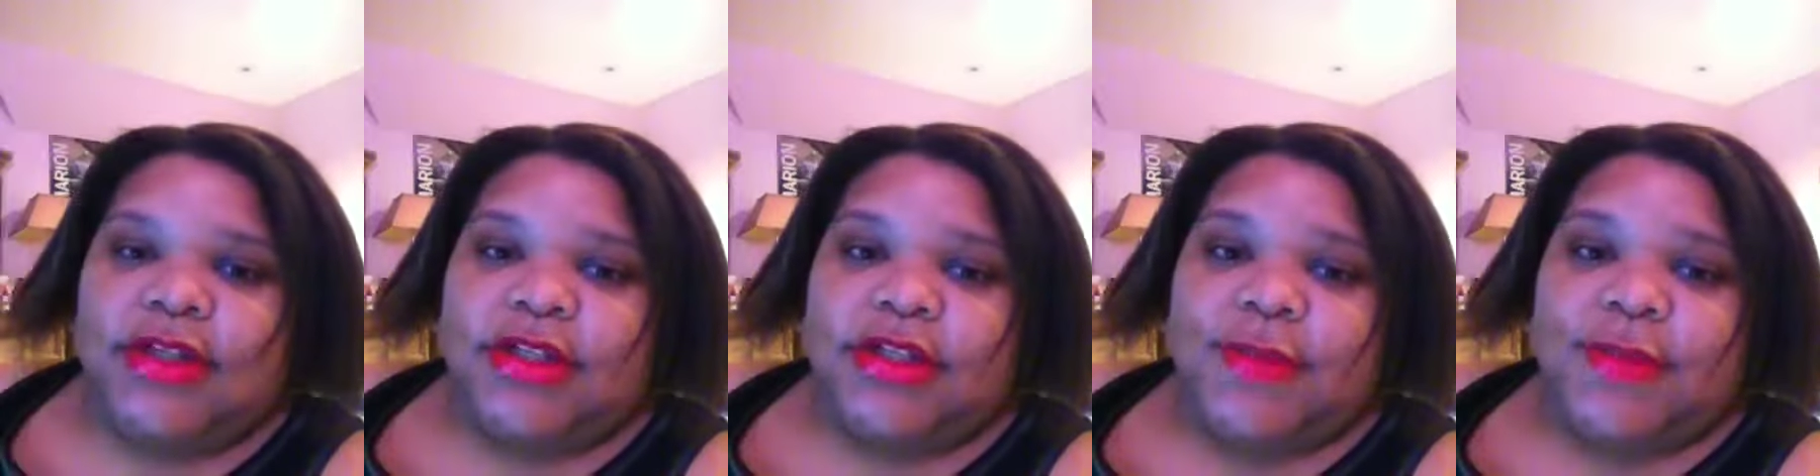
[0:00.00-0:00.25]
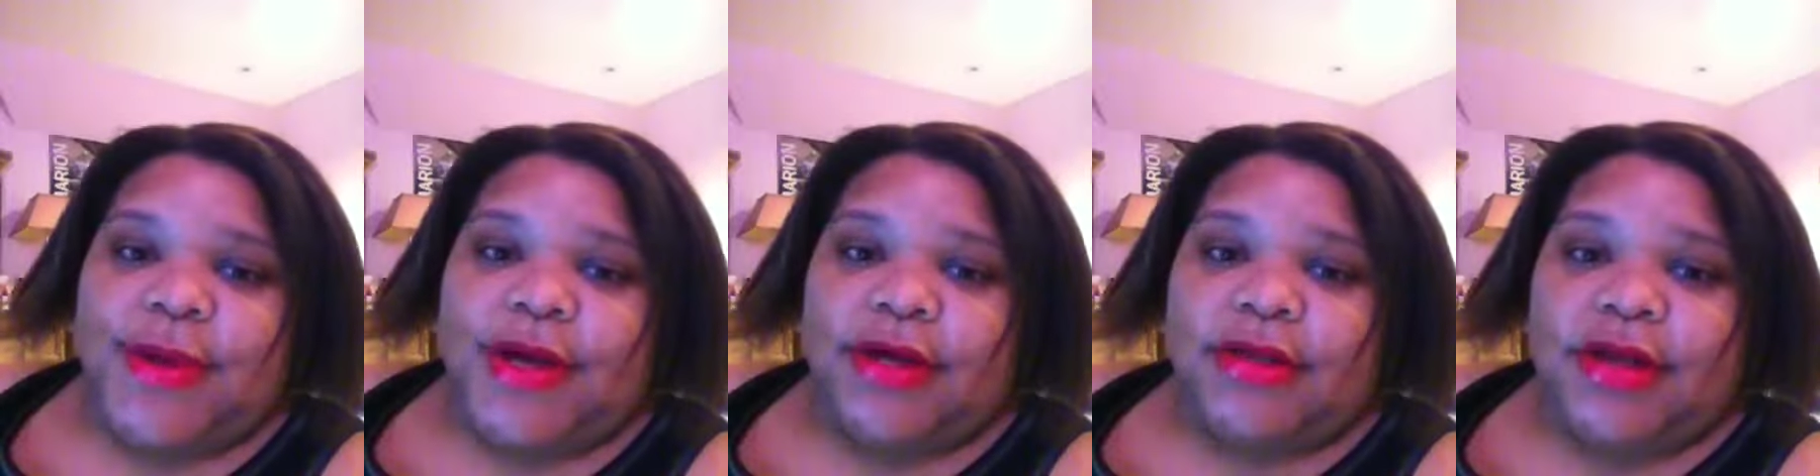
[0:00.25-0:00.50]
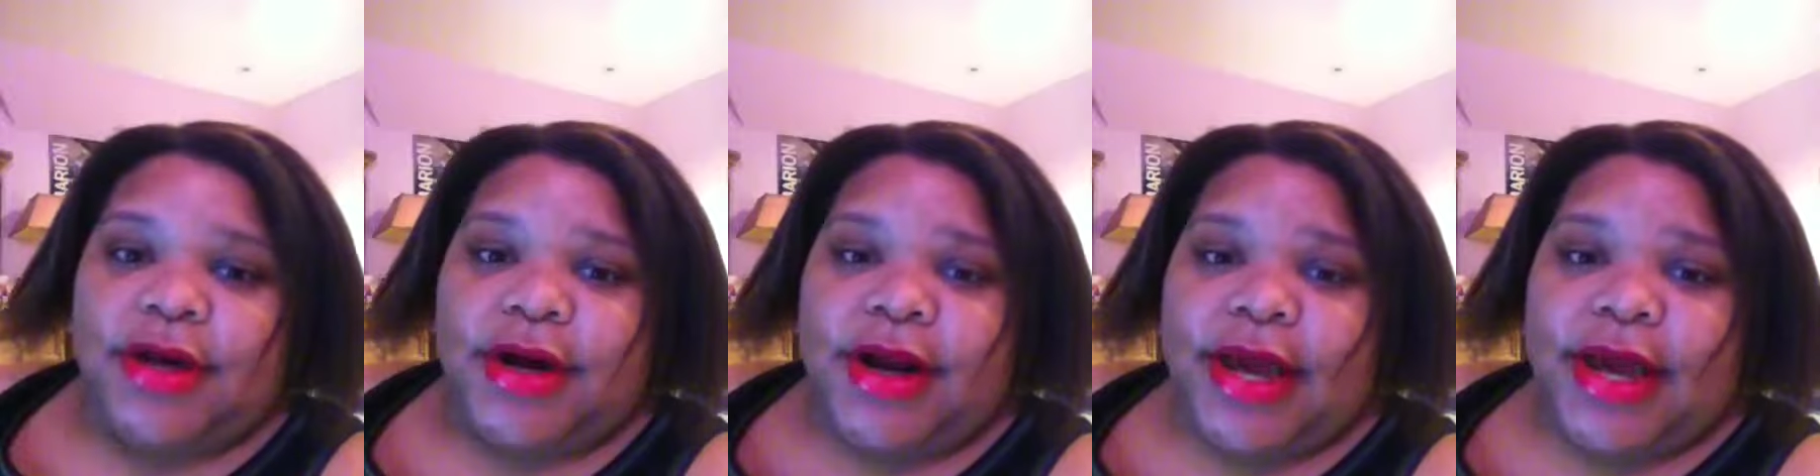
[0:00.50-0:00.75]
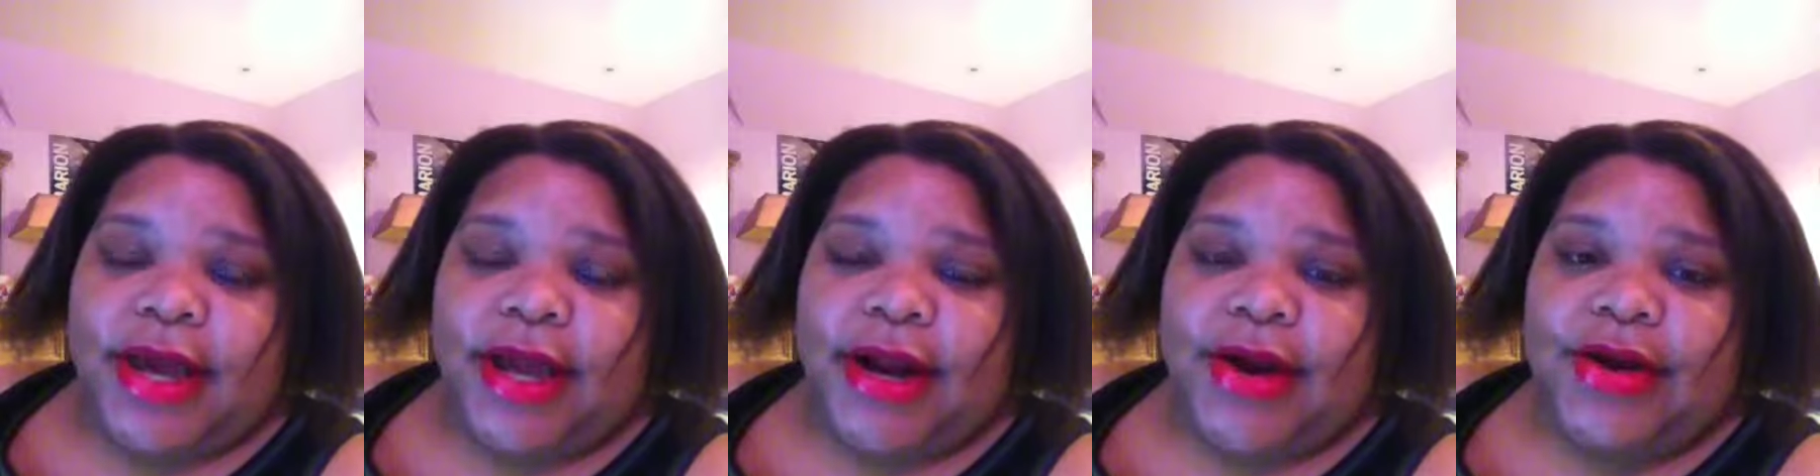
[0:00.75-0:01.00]
smells her
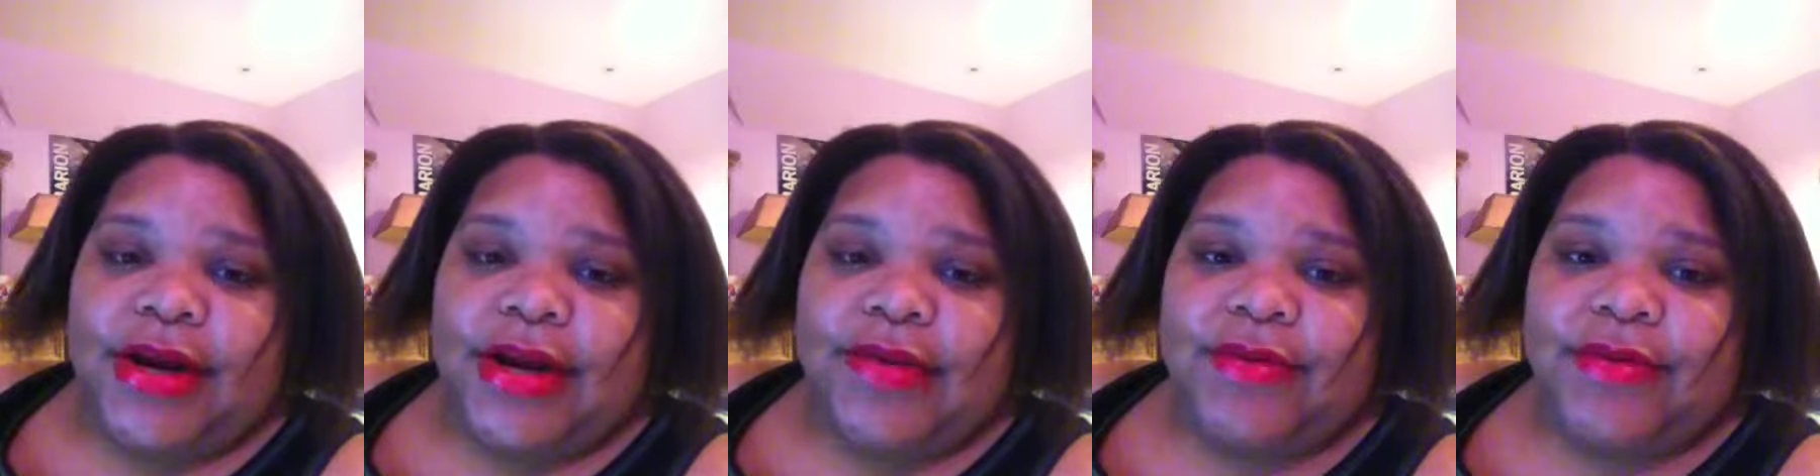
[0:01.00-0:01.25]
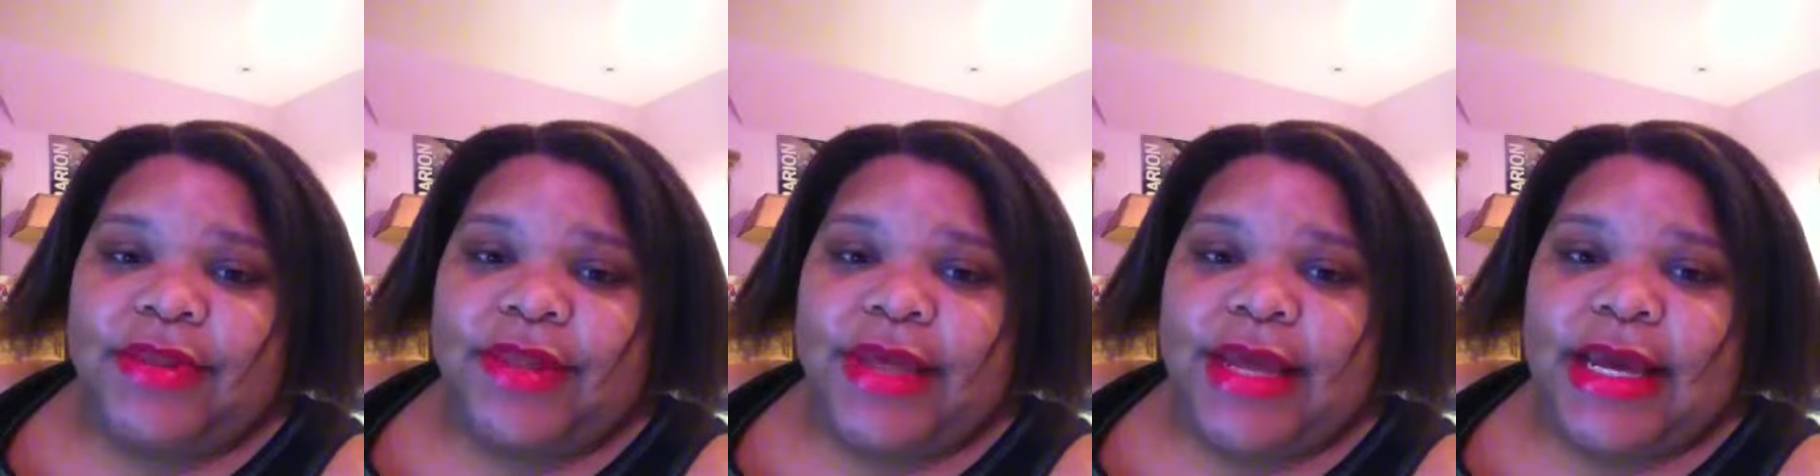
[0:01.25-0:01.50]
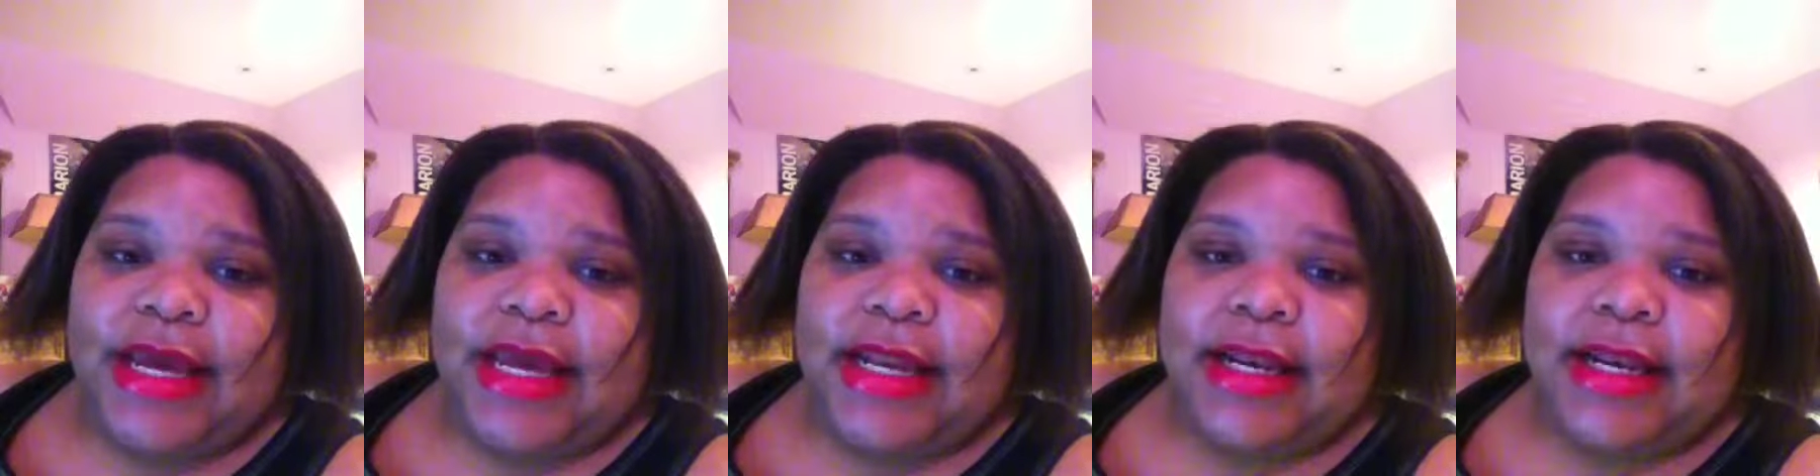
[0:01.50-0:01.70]
hair and everything.